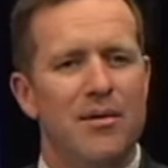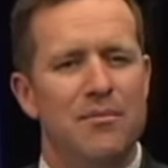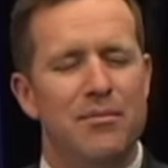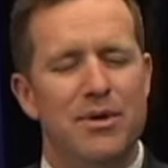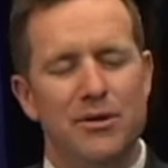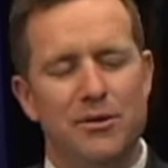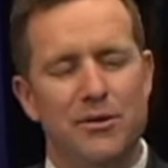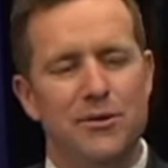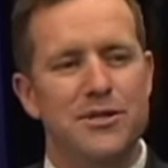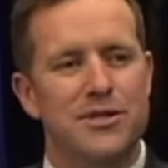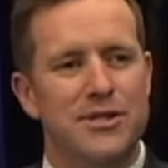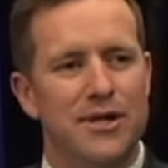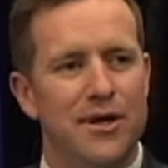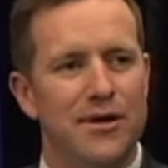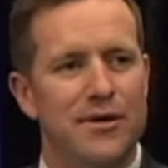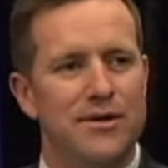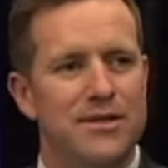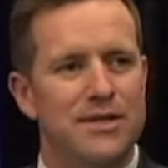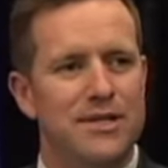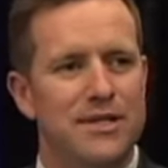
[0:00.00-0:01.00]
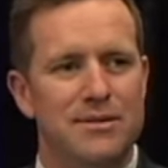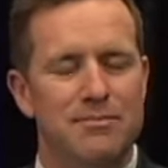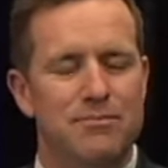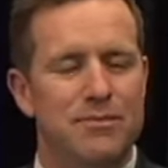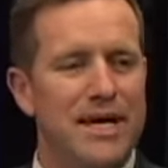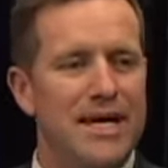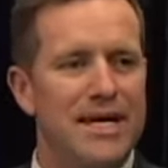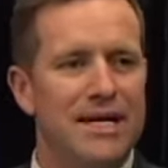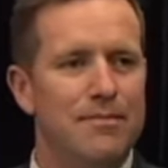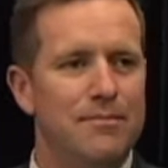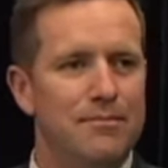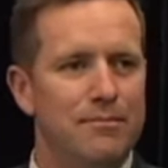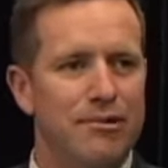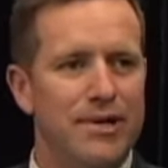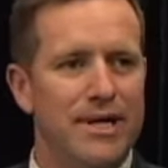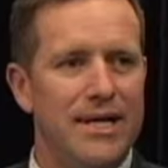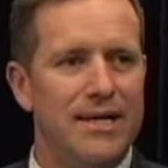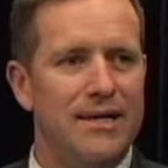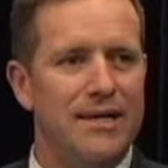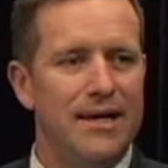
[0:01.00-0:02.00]
but also just
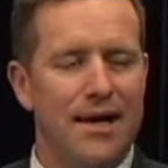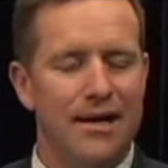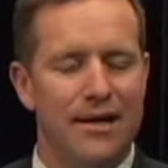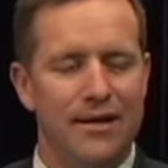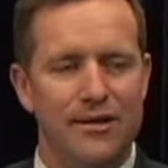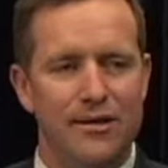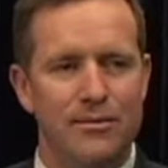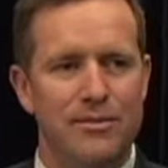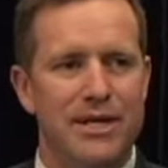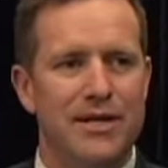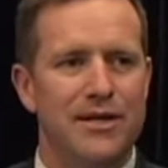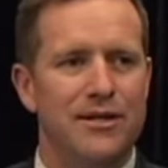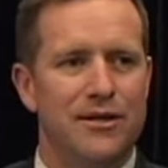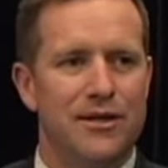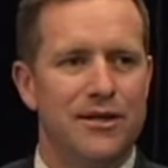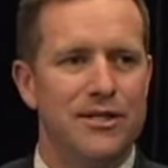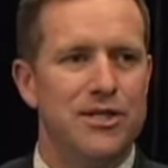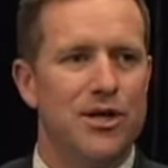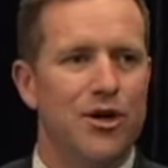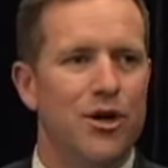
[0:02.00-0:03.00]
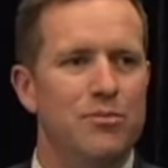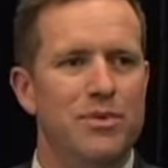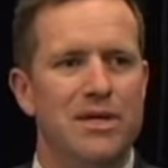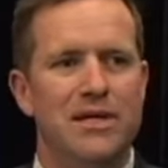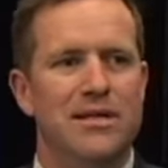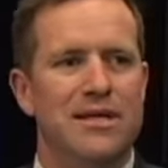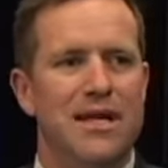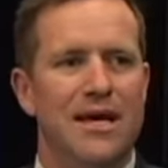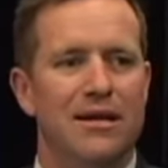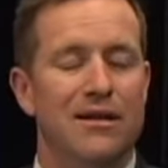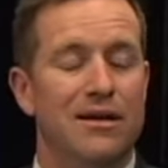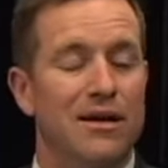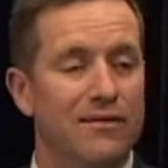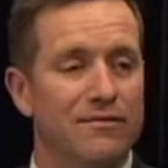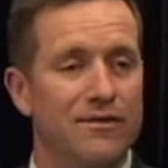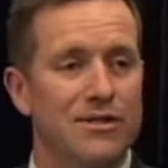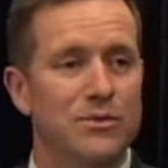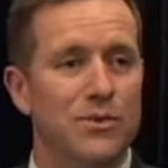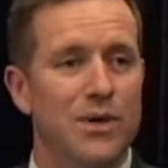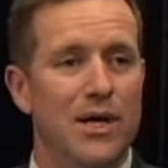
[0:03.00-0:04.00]
bringing a little bit of God's hope into their life
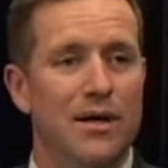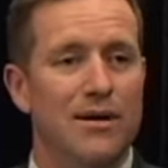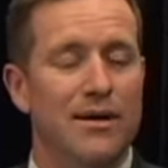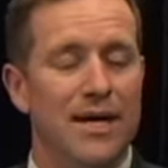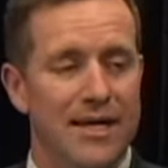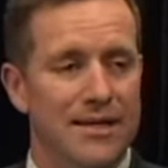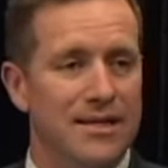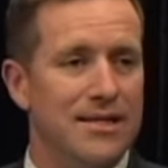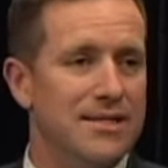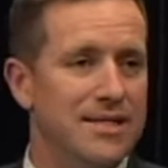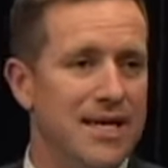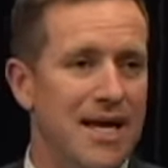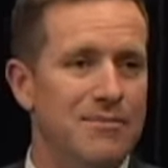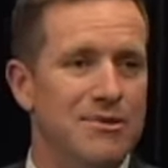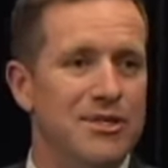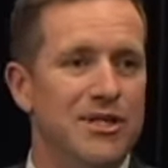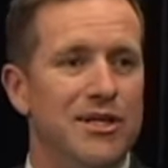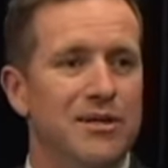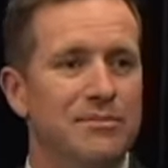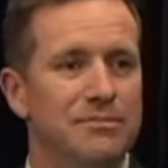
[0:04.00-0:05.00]
as well at the same time.